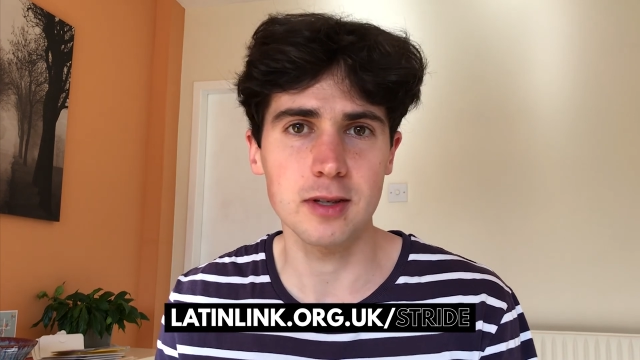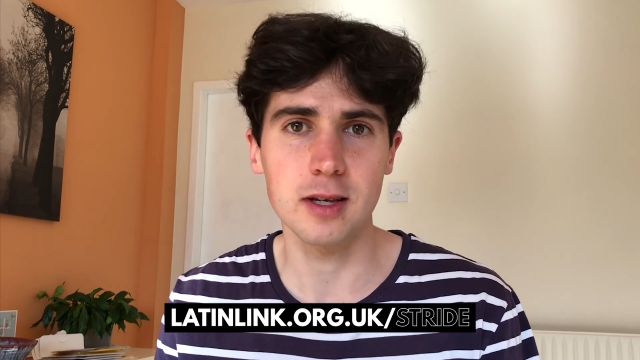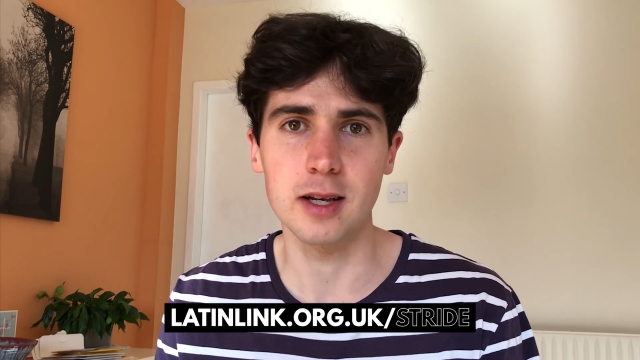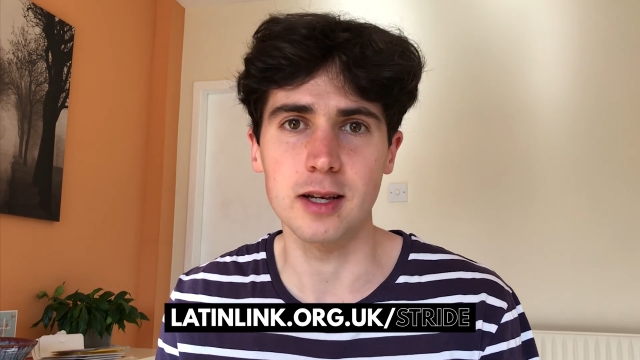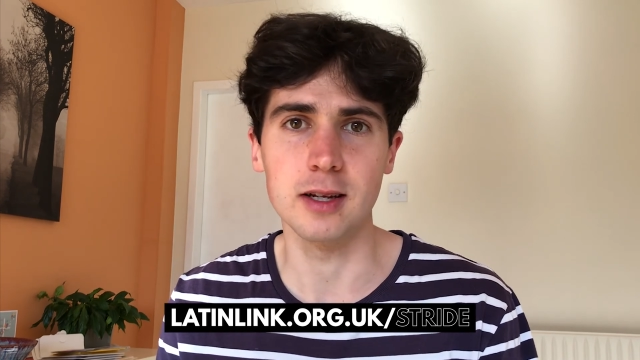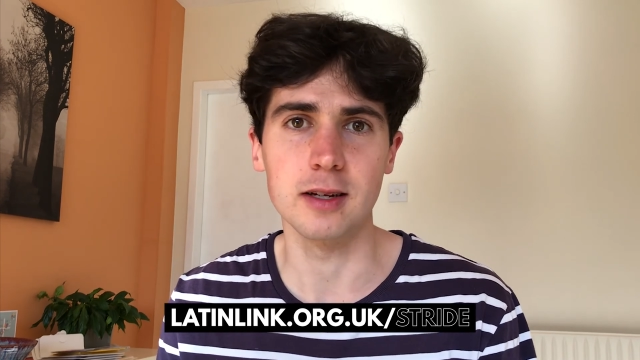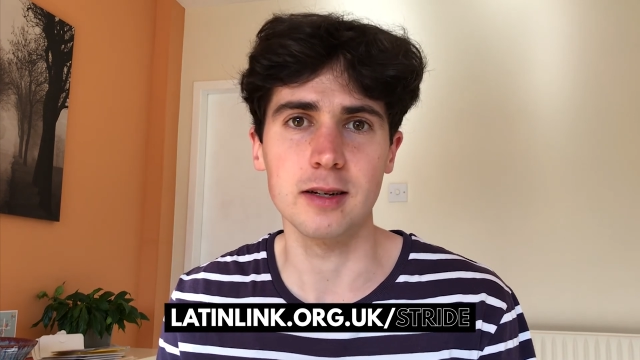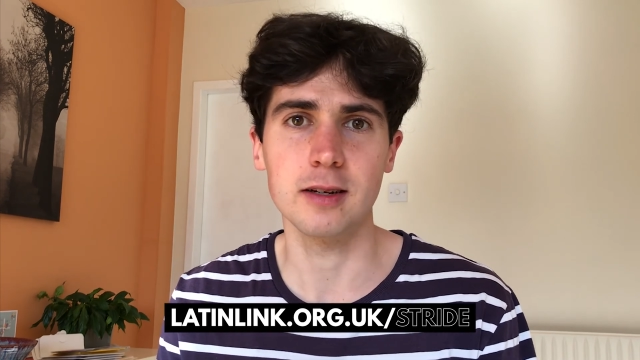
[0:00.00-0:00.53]

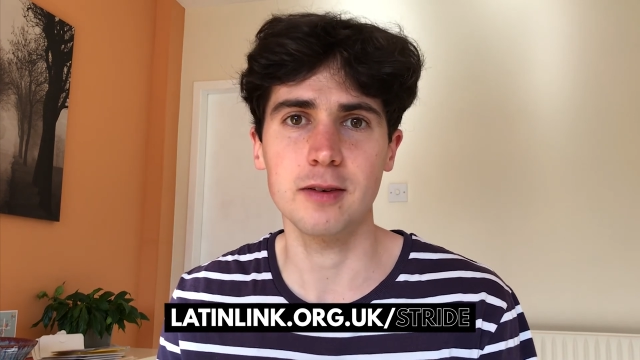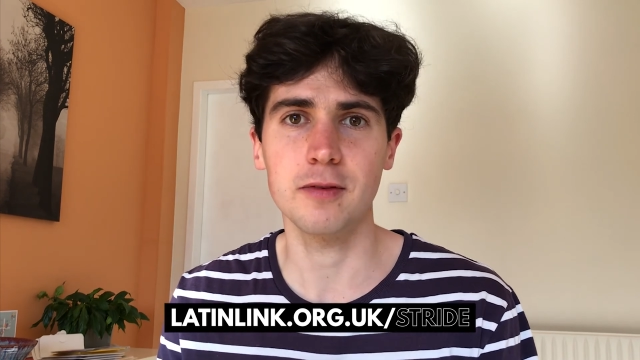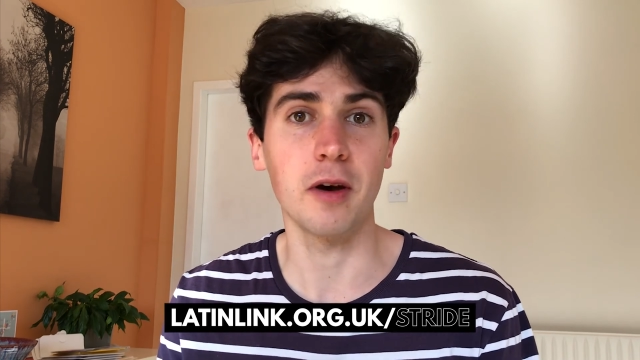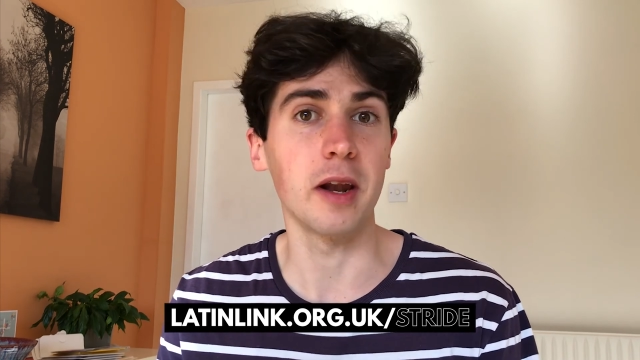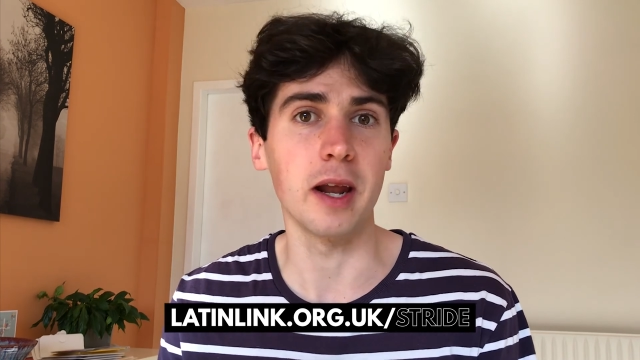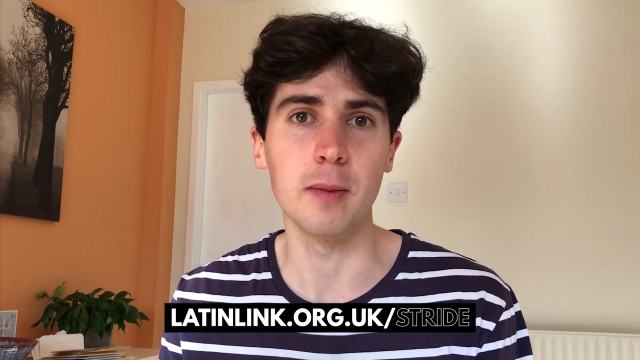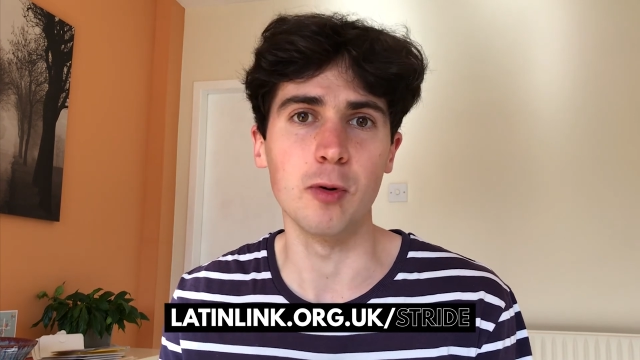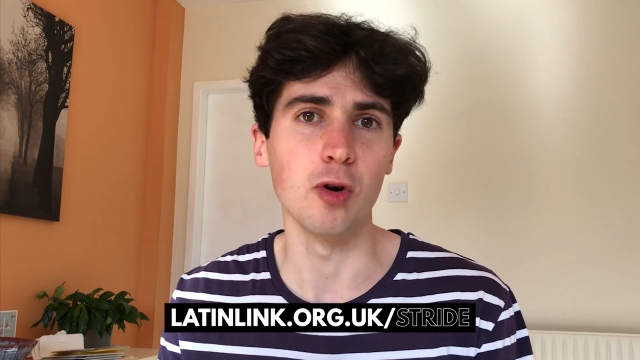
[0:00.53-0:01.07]
and
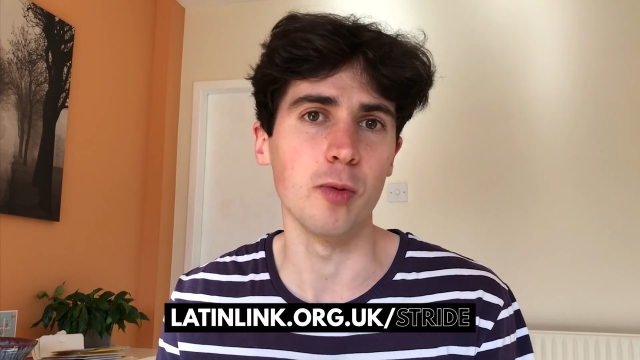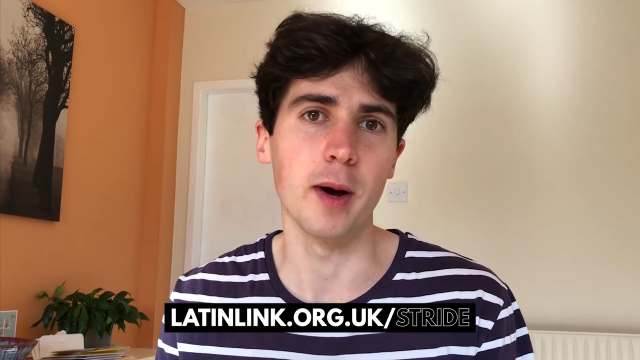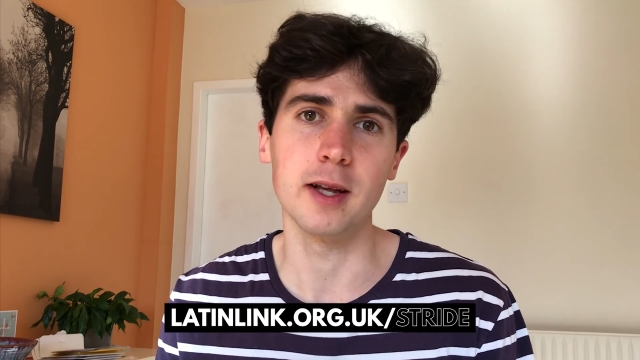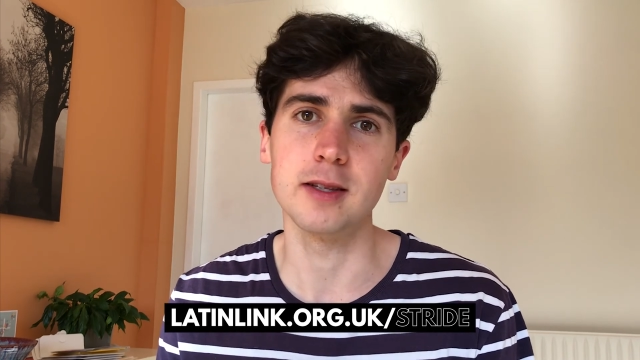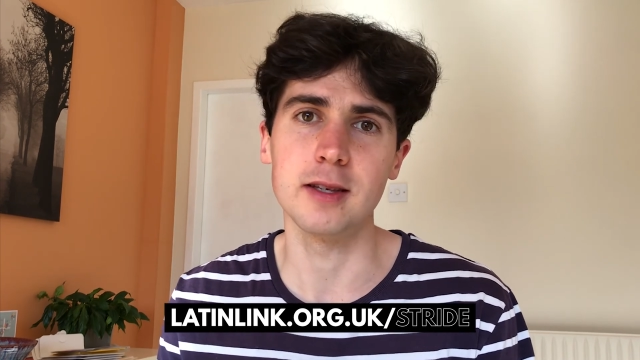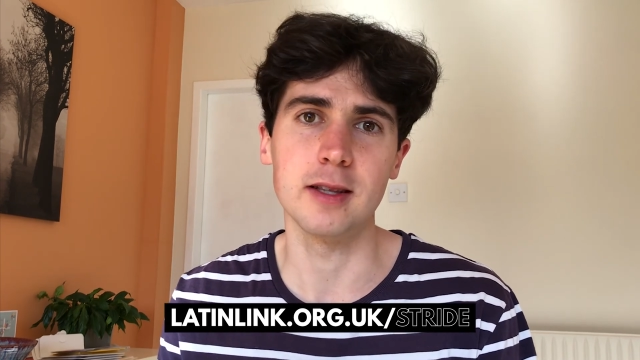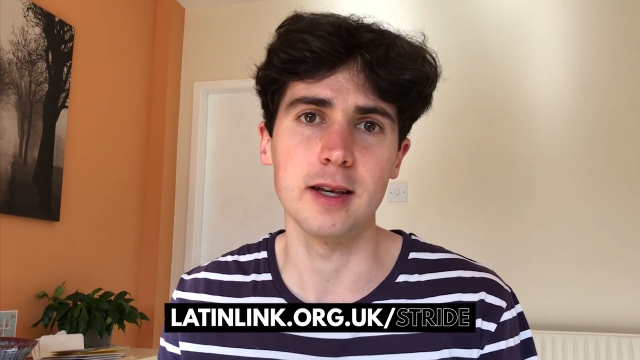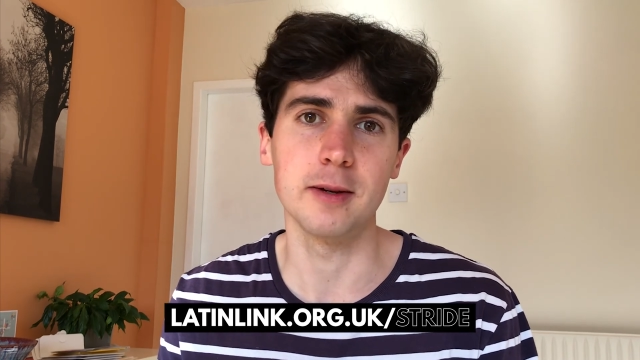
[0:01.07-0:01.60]
find out more
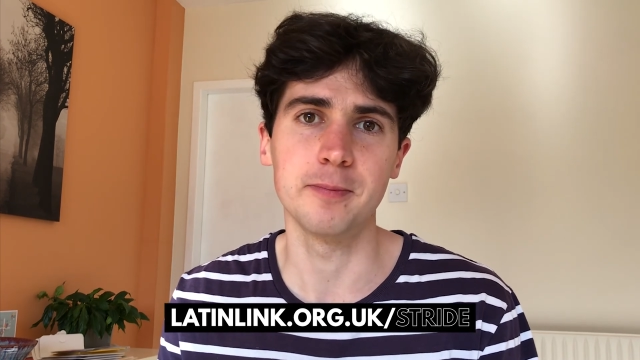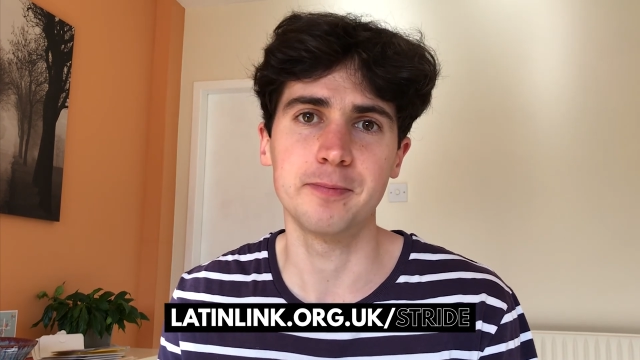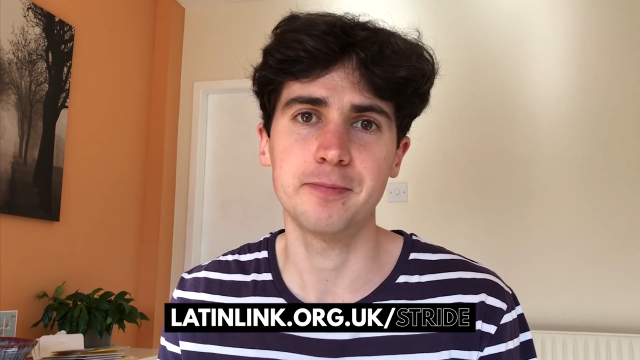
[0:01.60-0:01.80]
about it there.